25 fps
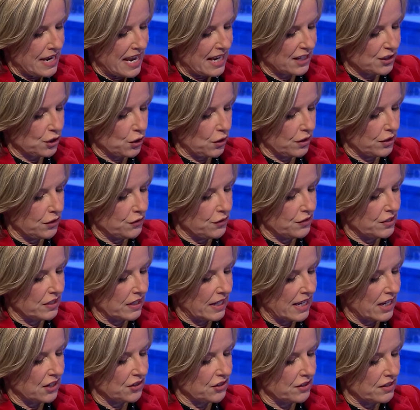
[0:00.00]
next Holyrood
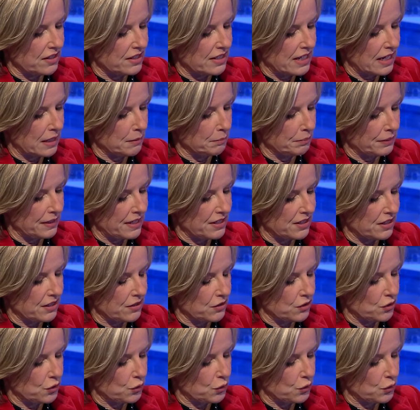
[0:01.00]
election is taking place in